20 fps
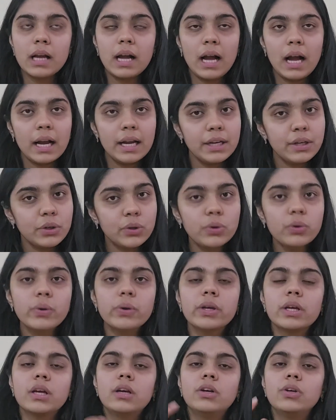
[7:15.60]
I
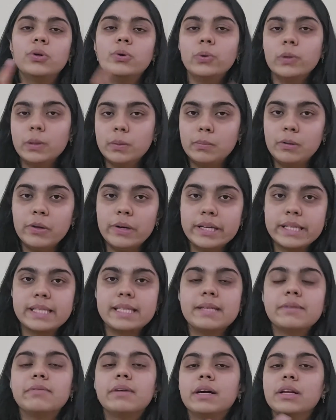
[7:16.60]
took
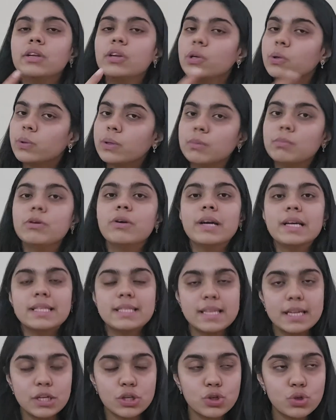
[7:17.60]
UWSA 1,
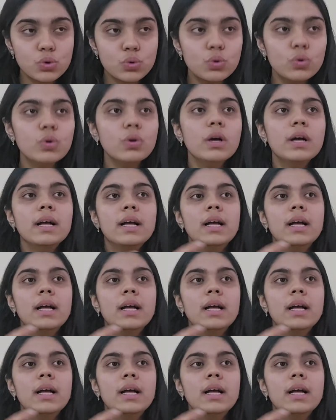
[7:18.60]
UWSA 2,